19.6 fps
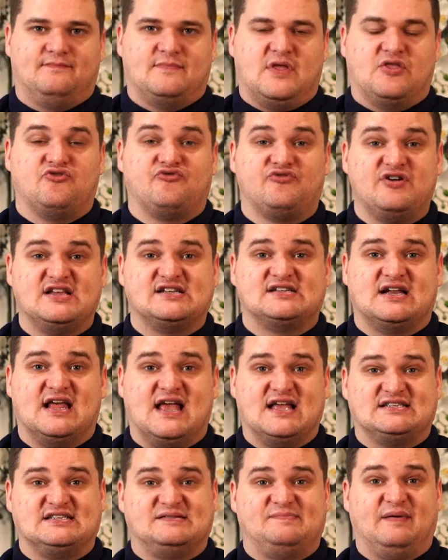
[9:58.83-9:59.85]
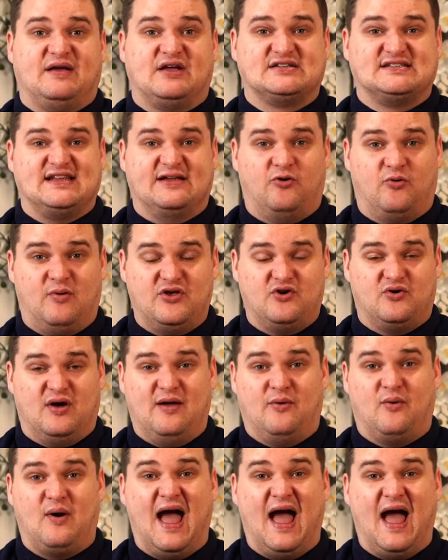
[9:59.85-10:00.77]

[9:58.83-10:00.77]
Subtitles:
And the reason is because it will